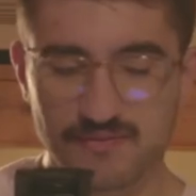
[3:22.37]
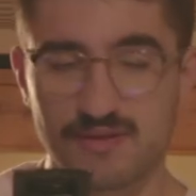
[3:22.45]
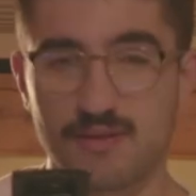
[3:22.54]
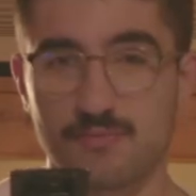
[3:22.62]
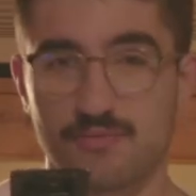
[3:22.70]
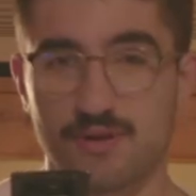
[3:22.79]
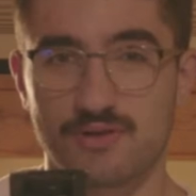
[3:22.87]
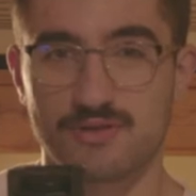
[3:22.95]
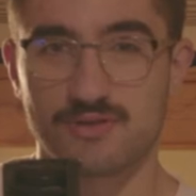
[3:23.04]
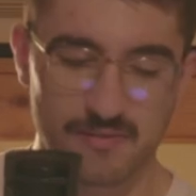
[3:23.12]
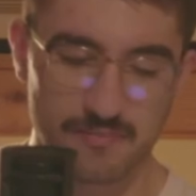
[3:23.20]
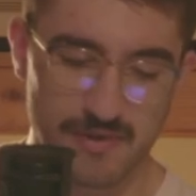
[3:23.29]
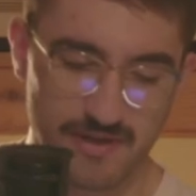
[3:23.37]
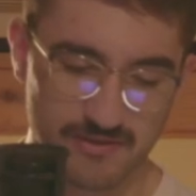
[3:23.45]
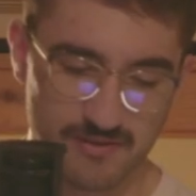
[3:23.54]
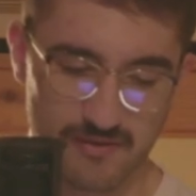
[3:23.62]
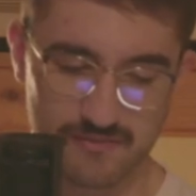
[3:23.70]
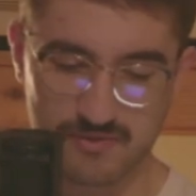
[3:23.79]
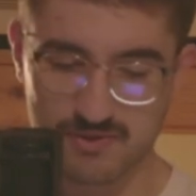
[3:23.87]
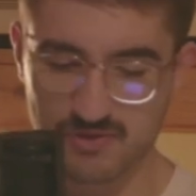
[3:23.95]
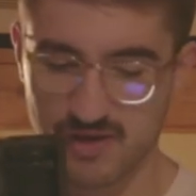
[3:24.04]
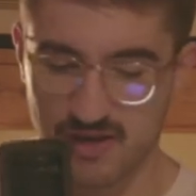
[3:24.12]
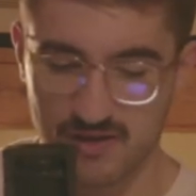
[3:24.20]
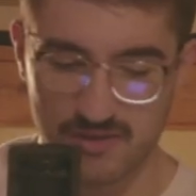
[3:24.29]
the impression, based off the
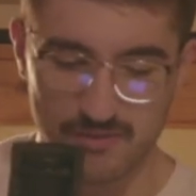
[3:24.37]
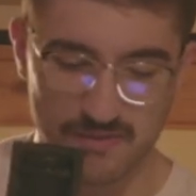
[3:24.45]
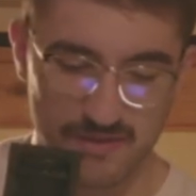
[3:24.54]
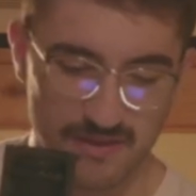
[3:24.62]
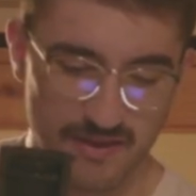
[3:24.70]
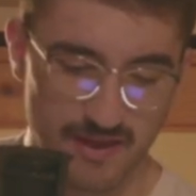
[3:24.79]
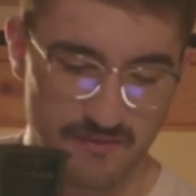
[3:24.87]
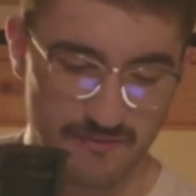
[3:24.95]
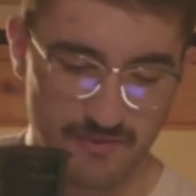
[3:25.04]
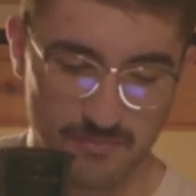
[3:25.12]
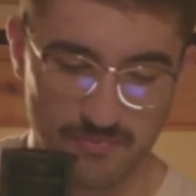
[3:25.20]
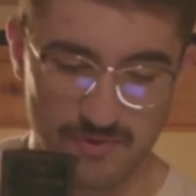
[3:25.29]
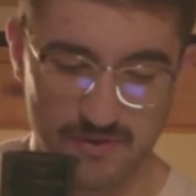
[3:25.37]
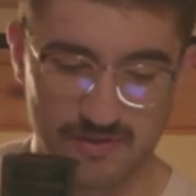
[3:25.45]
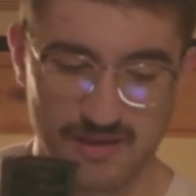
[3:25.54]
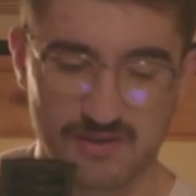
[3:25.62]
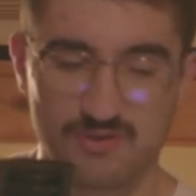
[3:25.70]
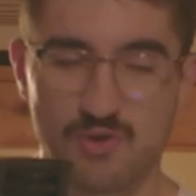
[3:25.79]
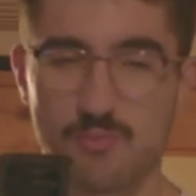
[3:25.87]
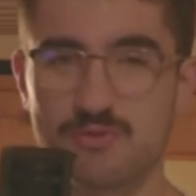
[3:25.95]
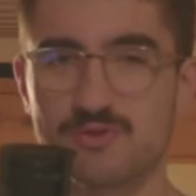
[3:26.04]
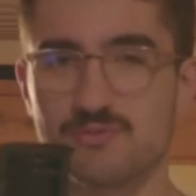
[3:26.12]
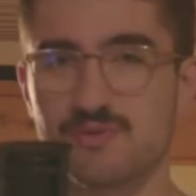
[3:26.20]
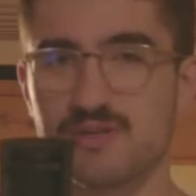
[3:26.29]
shadow within that footprint, that it's
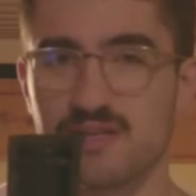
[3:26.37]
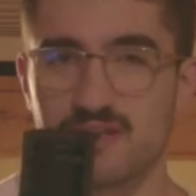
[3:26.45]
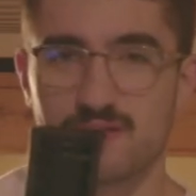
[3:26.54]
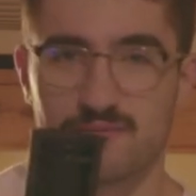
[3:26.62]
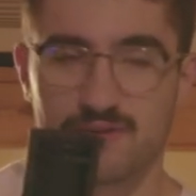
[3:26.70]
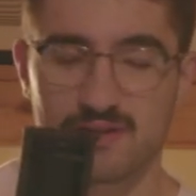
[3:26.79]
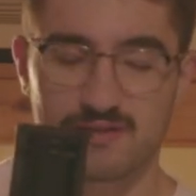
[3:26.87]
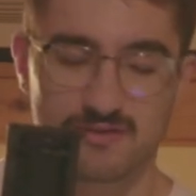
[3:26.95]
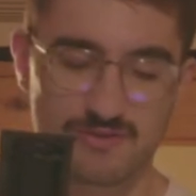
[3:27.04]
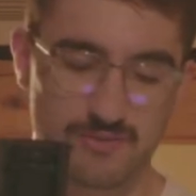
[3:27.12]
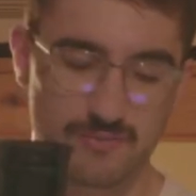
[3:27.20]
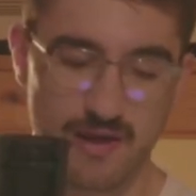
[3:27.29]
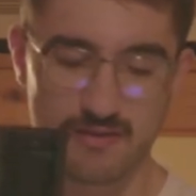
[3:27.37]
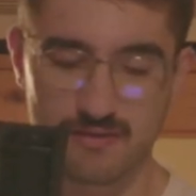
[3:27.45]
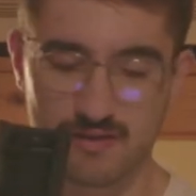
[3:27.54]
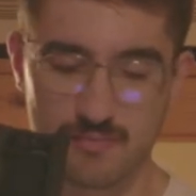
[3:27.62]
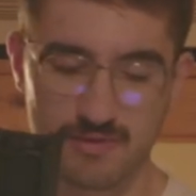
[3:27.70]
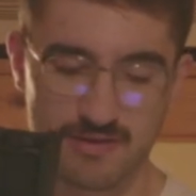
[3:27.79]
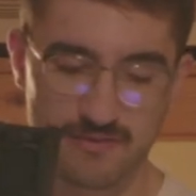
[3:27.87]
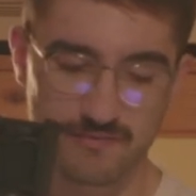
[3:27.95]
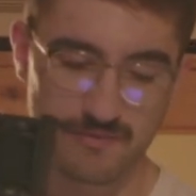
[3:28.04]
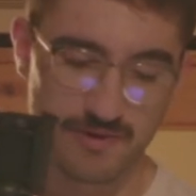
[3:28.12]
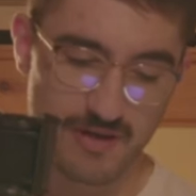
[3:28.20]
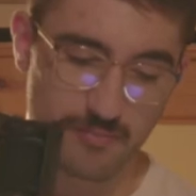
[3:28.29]
almost 3D in effect. So rather than it being a
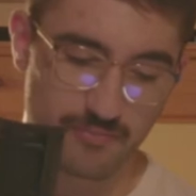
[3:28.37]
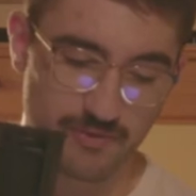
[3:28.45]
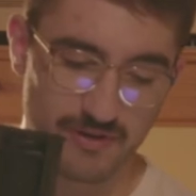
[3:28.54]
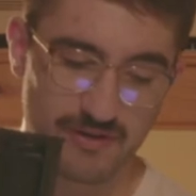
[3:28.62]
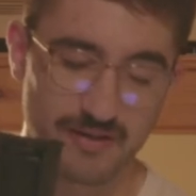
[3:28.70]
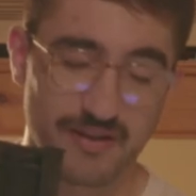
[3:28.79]
foot imprint,